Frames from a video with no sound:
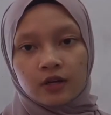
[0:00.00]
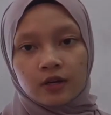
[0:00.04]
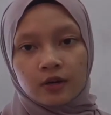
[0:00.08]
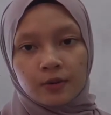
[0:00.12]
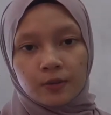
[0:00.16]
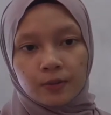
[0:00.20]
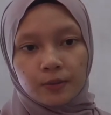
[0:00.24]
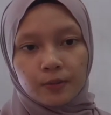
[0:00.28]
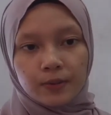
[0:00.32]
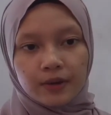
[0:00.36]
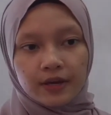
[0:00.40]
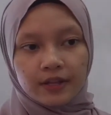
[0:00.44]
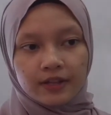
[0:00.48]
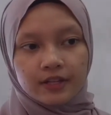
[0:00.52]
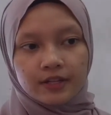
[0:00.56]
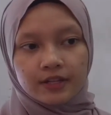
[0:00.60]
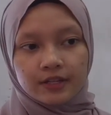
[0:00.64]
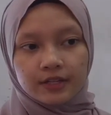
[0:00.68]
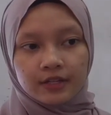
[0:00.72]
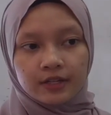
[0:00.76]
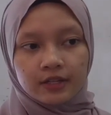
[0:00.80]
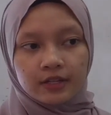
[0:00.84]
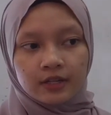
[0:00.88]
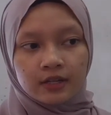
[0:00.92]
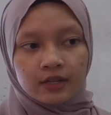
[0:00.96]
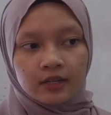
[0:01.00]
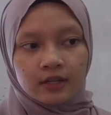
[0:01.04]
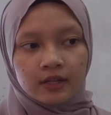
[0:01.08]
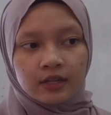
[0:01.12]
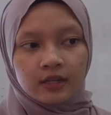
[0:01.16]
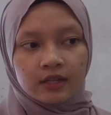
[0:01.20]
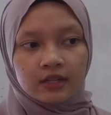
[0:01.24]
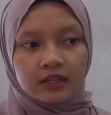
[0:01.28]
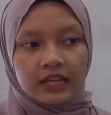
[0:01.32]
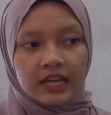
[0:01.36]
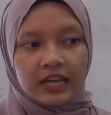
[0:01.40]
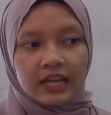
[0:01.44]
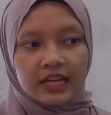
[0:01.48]
whether
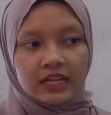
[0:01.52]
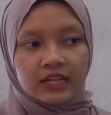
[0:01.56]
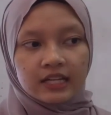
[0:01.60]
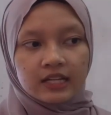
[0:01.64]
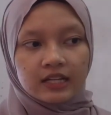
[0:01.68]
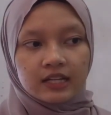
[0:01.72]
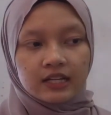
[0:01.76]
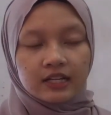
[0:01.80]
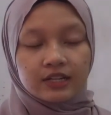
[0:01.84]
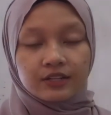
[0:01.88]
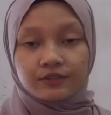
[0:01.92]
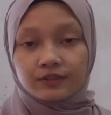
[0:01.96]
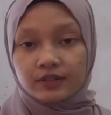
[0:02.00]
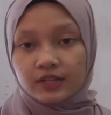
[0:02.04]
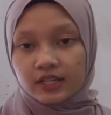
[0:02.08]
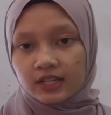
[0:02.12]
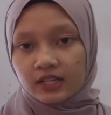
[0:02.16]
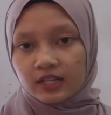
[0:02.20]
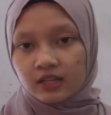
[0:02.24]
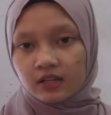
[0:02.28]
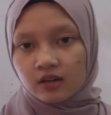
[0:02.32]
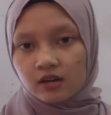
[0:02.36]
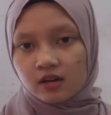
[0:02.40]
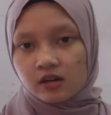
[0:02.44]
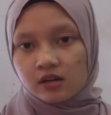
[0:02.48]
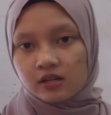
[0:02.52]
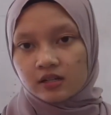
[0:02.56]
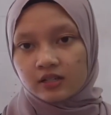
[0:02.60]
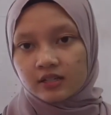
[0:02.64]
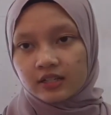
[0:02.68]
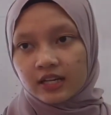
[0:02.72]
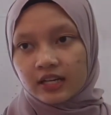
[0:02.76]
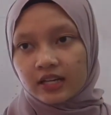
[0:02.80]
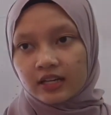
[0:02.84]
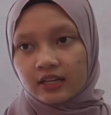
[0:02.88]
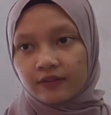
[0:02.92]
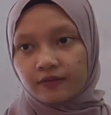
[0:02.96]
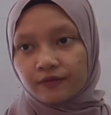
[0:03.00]
they agree or
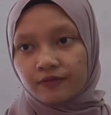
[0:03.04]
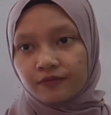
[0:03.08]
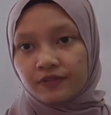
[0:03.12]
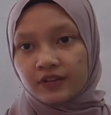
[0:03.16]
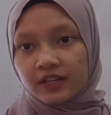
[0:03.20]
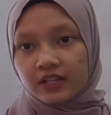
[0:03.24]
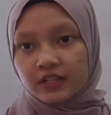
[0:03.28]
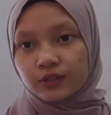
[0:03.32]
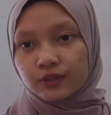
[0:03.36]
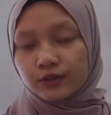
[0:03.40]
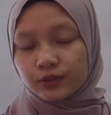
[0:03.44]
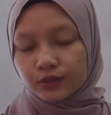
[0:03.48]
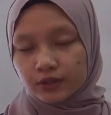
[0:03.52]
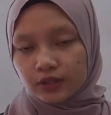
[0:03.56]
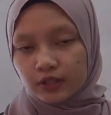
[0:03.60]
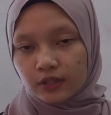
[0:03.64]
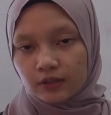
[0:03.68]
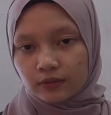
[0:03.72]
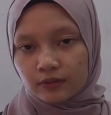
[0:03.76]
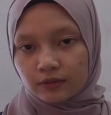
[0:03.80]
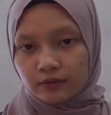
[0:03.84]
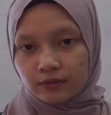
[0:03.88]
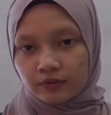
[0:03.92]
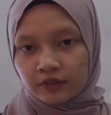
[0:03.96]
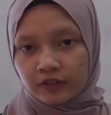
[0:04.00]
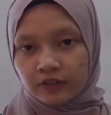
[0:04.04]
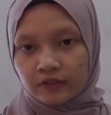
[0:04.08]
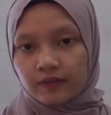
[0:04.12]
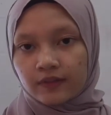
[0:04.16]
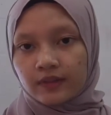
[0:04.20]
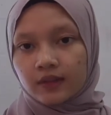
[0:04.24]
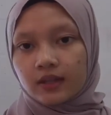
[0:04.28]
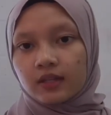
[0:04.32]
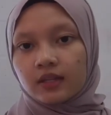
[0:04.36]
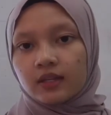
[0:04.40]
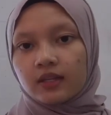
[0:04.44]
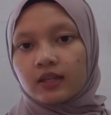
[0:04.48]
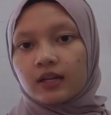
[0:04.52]
they feel good with
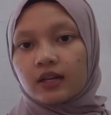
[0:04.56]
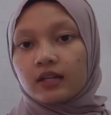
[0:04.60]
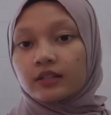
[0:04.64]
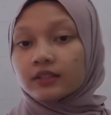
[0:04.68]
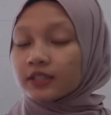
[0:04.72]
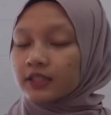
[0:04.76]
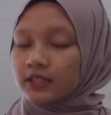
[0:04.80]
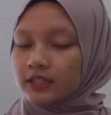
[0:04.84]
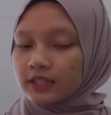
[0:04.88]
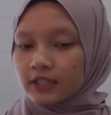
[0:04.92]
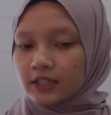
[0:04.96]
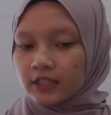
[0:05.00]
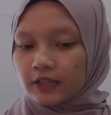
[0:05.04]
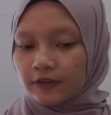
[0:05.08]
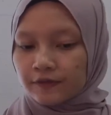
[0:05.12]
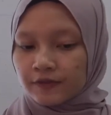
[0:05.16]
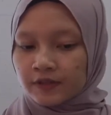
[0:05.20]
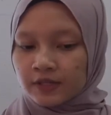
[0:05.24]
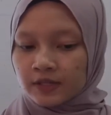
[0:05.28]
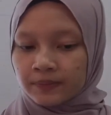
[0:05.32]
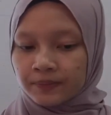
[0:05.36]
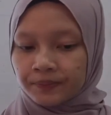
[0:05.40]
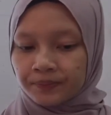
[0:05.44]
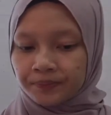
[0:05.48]
the alternatives.